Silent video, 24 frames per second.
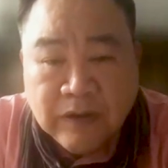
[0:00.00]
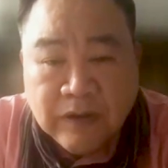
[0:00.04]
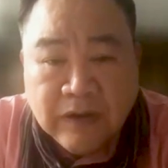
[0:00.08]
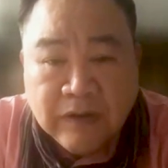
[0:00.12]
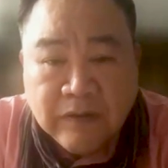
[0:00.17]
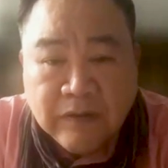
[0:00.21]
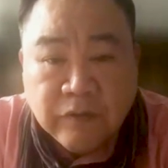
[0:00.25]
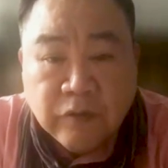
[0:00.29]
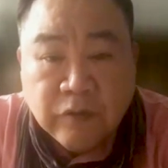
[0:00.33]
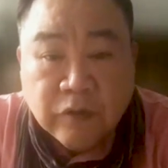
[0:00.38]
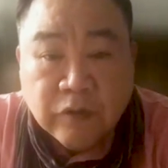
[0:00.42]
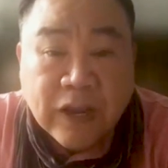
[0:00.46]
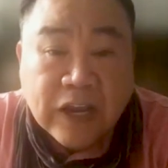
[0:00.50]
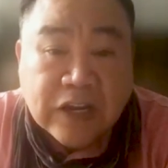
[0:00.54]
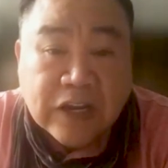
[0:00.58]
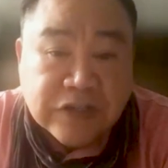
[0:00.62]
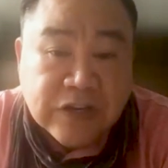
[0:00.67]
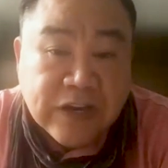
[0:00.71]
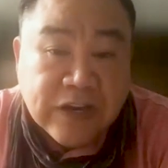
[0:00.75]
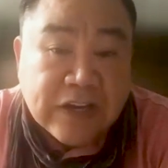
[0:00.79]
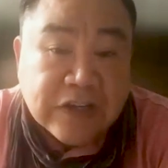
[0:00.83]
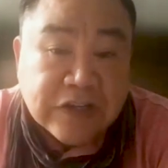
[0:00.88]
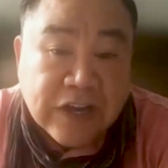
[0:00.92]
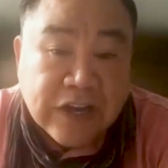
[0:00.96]
in
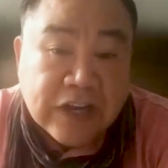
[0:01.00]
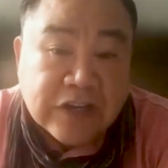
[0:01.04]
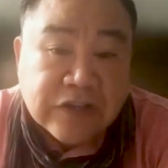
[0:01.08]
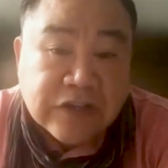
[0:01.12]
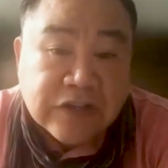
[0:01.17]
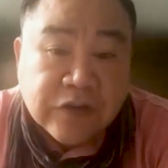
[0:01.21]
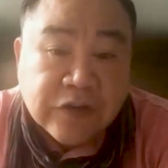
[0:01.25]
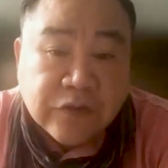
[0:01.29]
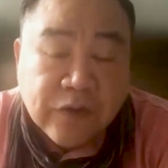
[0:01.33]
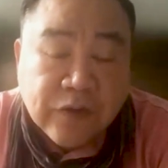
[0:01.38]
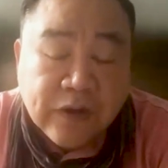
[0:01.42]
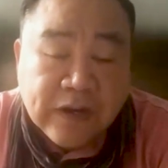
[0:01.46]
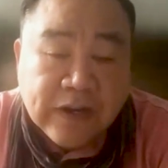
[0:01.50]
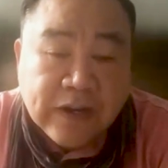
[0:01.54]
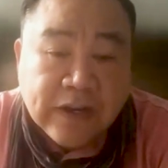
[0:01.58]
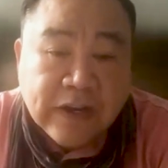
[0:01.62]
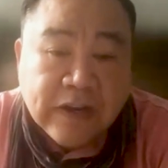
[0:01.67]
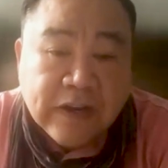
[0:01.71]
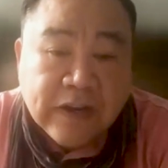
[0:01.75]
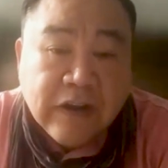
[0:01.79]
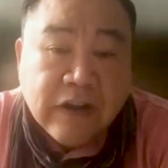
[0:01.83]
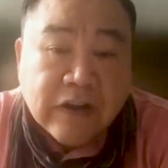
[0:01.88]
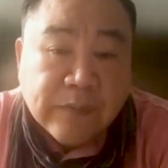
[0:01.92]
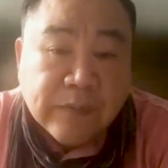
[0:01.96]
vocational education, training,
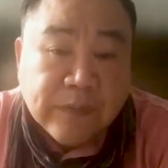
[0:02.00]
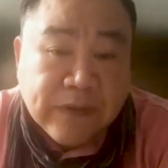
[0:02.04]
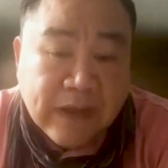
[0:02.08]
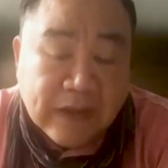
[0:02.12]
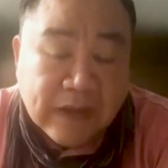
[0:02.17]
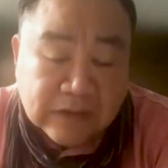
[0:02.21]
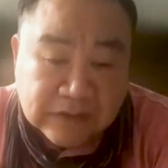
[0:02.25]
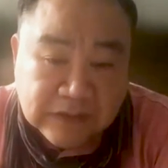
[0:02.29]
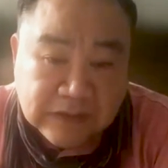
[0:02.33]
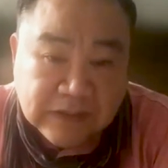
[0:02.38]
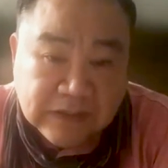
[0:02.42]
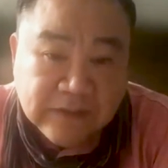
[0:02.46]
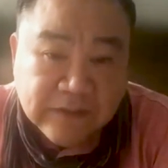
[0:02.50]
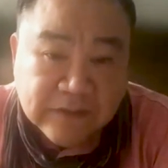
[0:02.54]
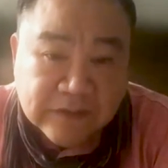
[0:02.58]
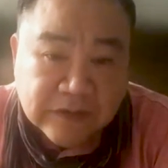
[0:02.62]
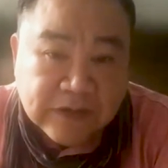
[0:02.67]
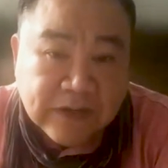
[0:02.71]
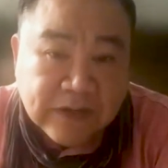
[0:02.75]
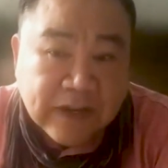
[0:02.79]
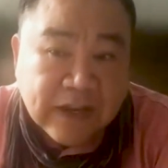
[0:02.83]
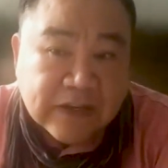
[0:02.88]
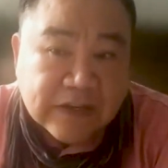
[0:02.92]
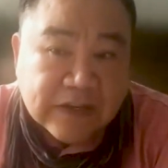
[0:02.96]
and hospitality. So
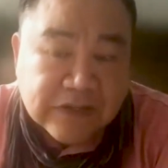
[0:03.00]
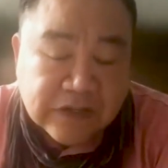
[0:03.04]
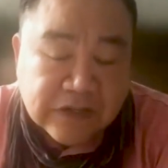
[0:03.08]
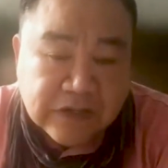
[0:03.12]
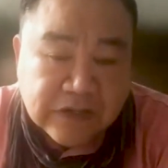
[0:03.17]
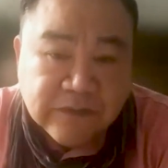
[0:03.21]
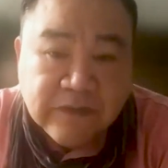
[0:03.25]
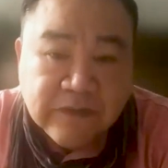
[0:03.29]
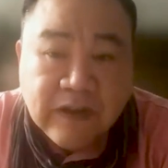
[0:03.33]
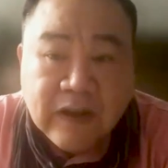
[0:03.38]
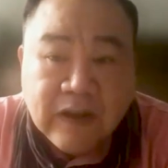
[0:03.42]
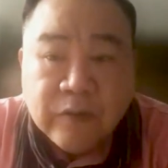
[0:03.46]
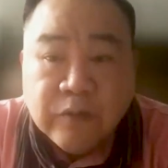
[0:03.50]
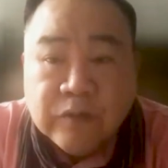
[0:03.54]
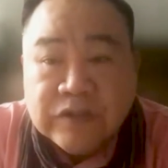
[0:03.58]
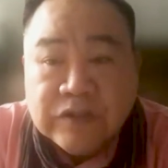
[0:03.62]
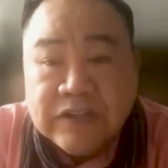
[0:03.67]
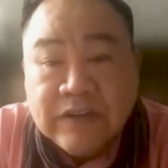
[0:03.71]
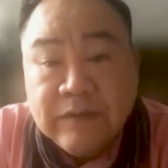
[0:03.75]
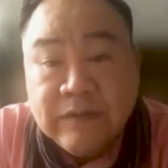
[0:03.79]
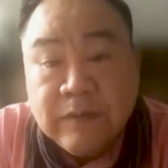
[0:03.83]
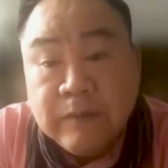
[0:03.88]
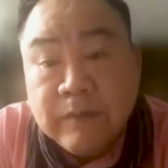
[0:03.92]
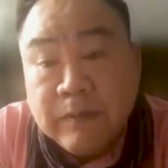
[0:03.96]
they get certified, which
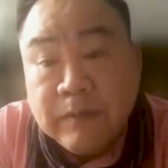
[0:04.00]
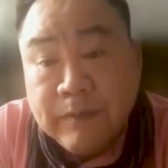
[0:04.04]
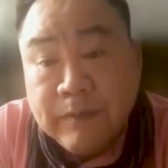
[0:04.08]
give them a